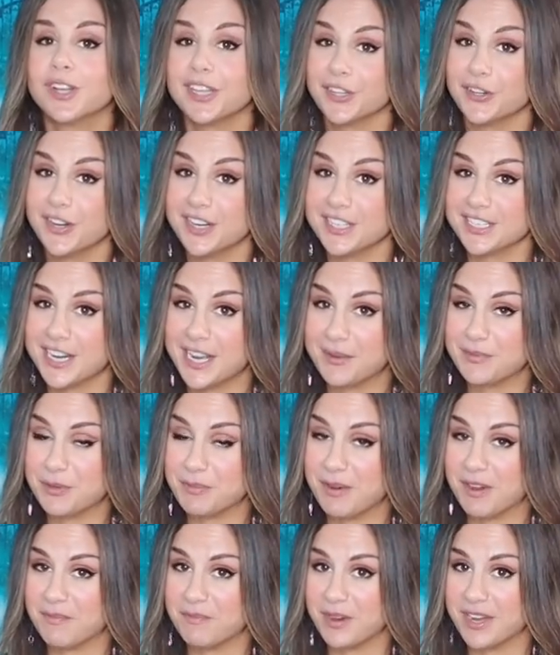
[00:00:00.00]
Really great job to
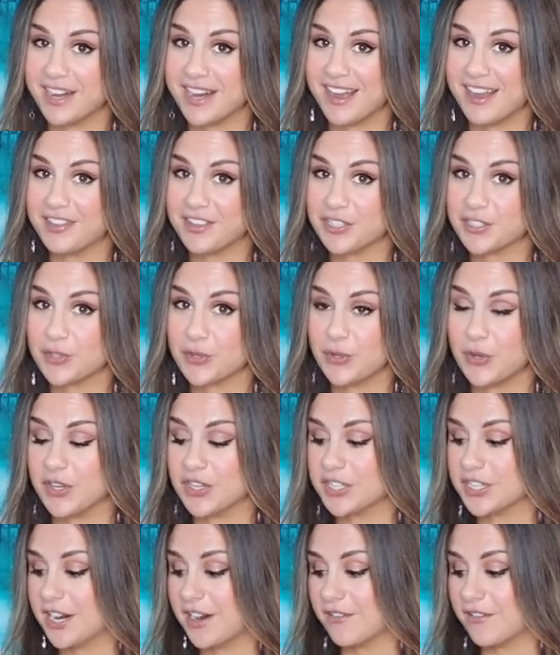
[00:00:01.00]
Buff Bunny on this launch.